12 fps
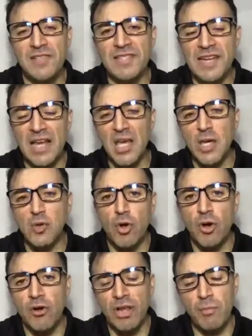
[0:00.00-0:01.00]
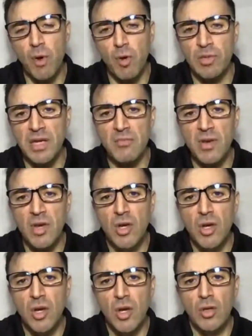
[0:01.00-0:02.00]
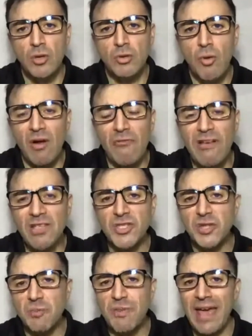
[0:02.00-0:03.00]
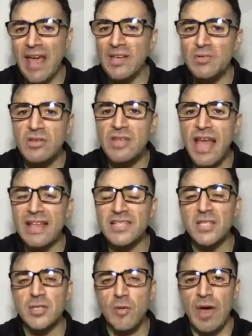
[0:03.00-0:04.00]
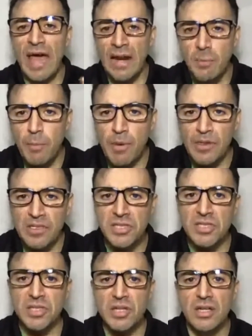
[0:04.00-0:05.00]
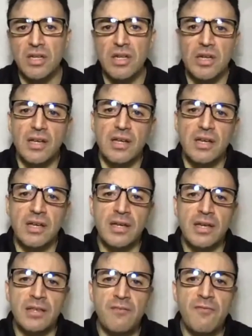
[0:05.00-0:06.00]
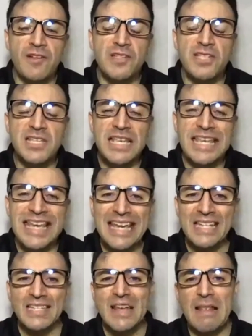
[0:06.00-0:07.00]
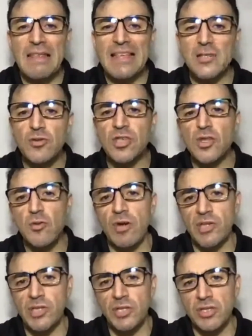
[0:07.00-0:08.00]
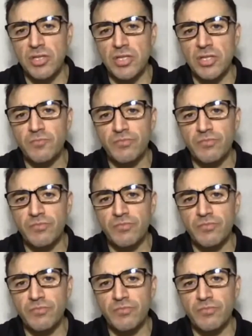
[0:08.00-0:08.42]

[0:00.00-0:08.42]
an acute or chronic problem, to arrange some extra tests to help us differentiate these two situations.